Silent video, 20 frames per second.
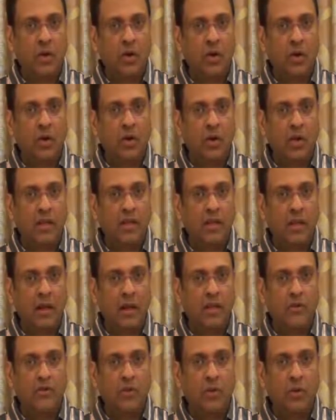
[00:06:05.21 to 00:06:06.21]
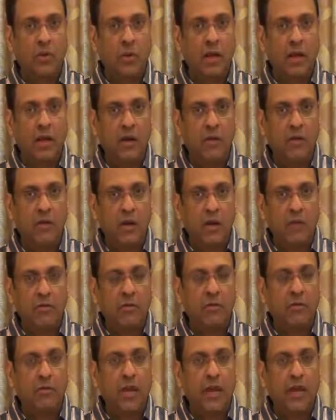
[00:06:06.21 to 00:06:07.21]
Overall, the range could be now
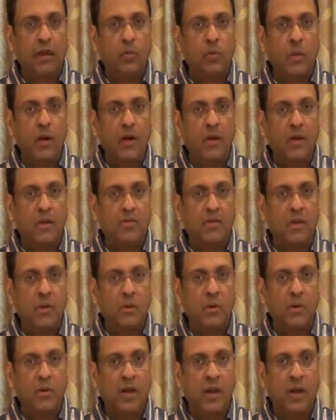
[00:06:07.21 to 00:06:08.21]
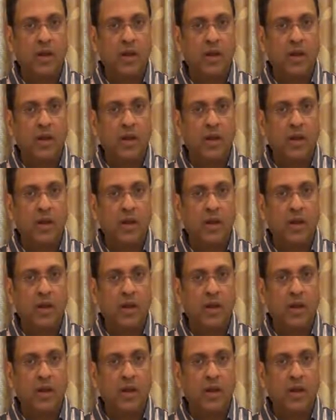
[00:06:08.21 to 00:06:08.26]
58.20 support